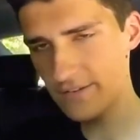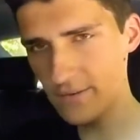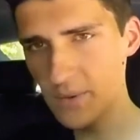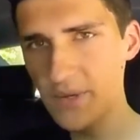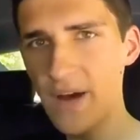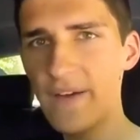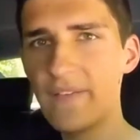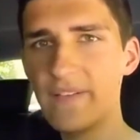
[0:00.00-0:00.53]

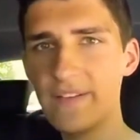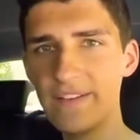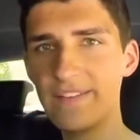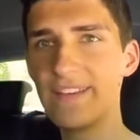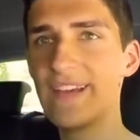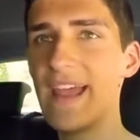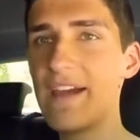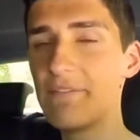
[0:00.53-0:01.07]
sold on the
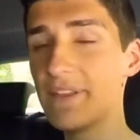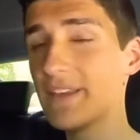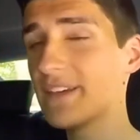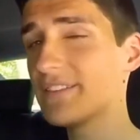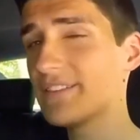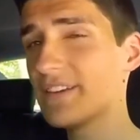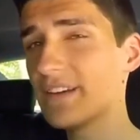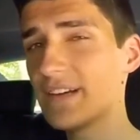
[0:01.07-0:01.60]
listing, everything
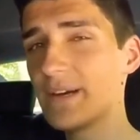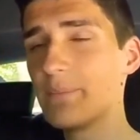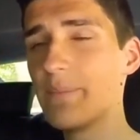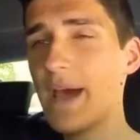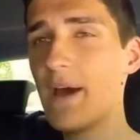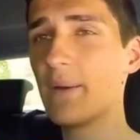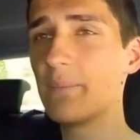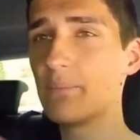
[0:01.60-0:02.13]
is gonna
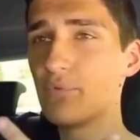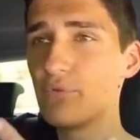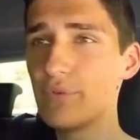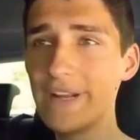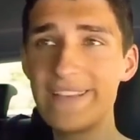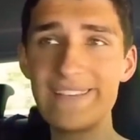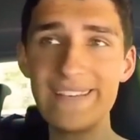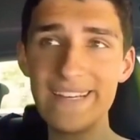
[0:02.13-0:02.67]
compound
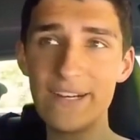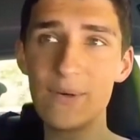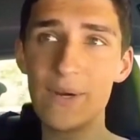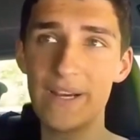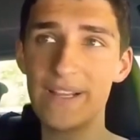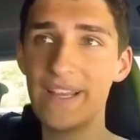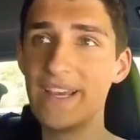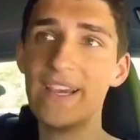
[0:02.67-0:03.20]
pretty
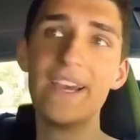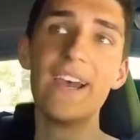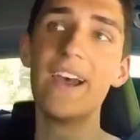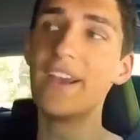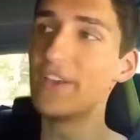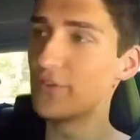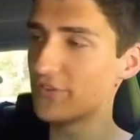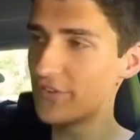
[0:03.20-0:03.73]
quickly.
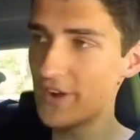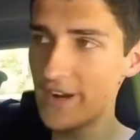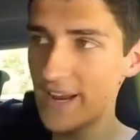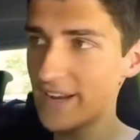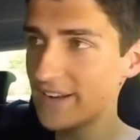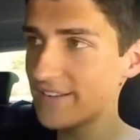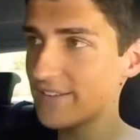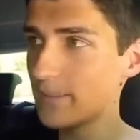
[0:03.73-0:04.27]
You'll start
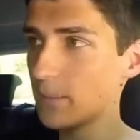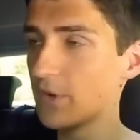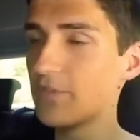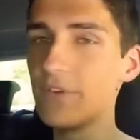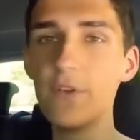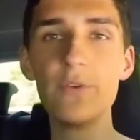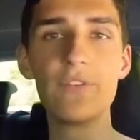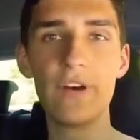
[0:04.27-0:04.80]
getting some
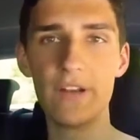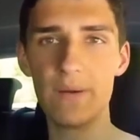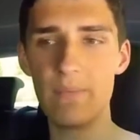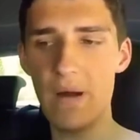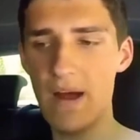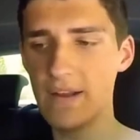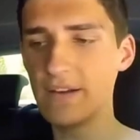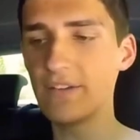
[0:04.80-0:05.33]
reviews on your
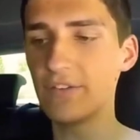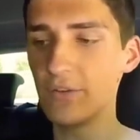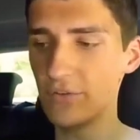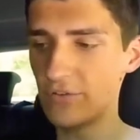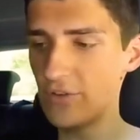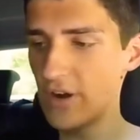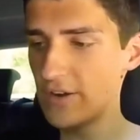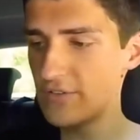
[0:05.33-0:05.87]
products. You'll
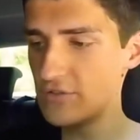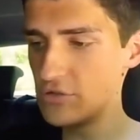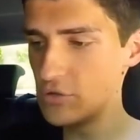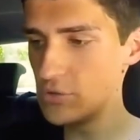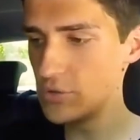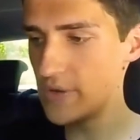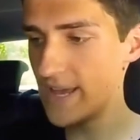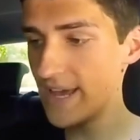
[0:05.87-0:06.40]
start
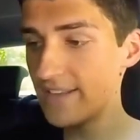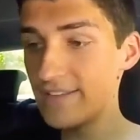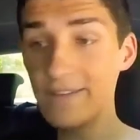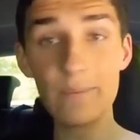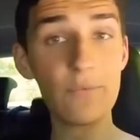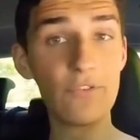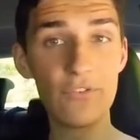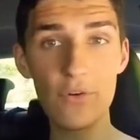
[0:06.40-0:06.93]
to get
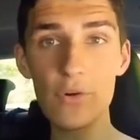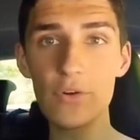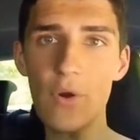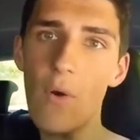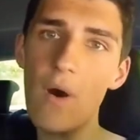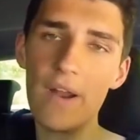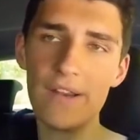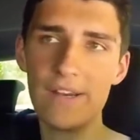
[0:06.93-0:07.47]
some sold
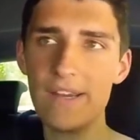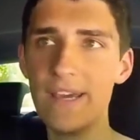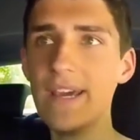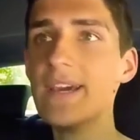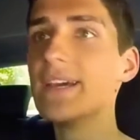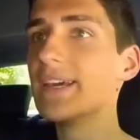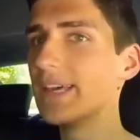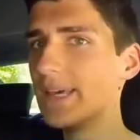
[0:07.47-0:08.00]
quantity.
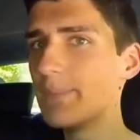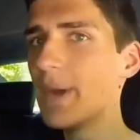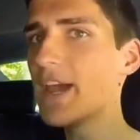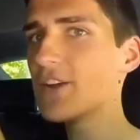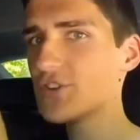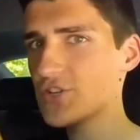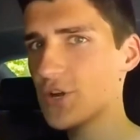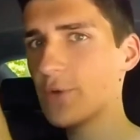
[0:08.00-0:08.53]

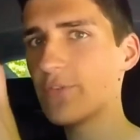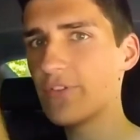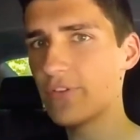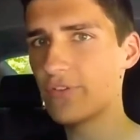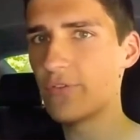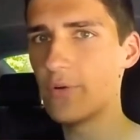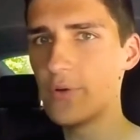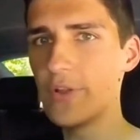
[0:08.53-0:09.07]
eBay shows the
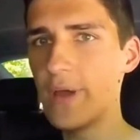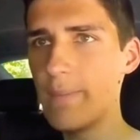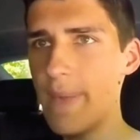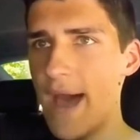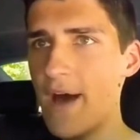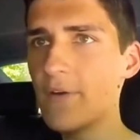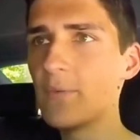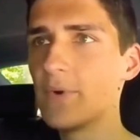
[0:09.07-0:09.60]
sold
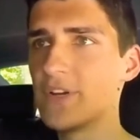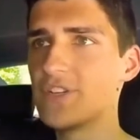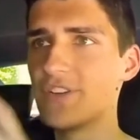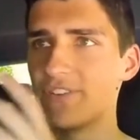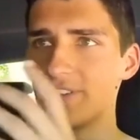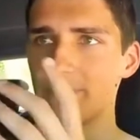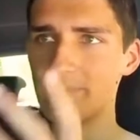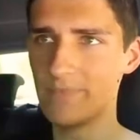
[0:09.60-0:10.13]
amount, which
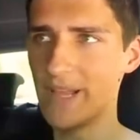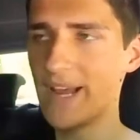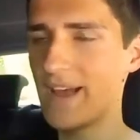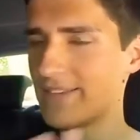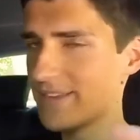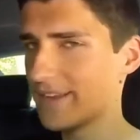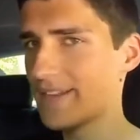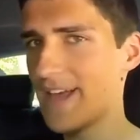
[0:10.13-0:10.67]
is, like I
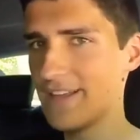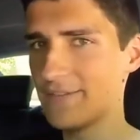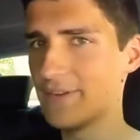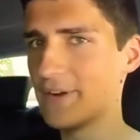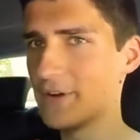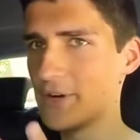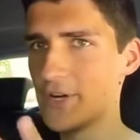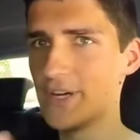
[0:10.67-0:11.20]
said in the last
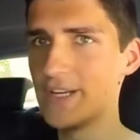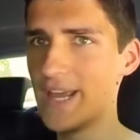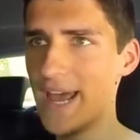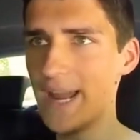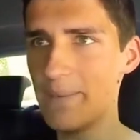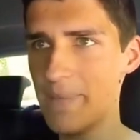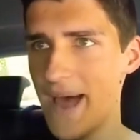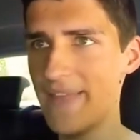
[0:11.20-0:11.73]
video, a good
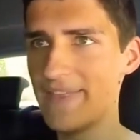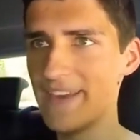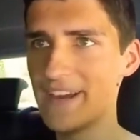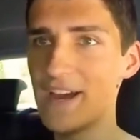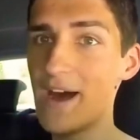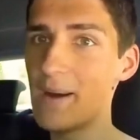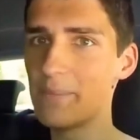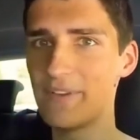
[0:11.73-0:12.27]
and a bad thing.
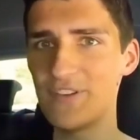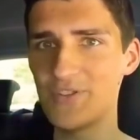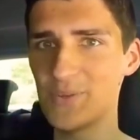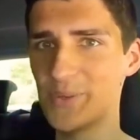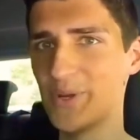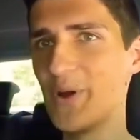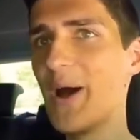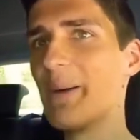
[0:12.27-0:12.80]
Competition
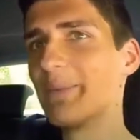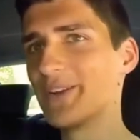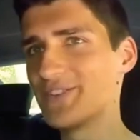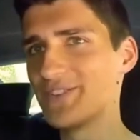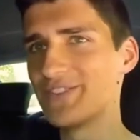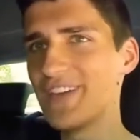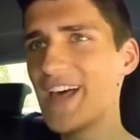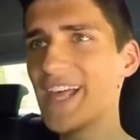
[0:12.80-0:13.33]
will know how much
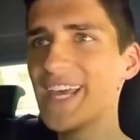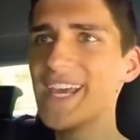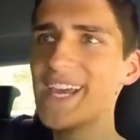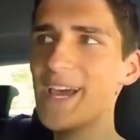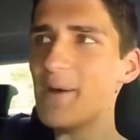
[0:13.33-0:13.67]
you're selling,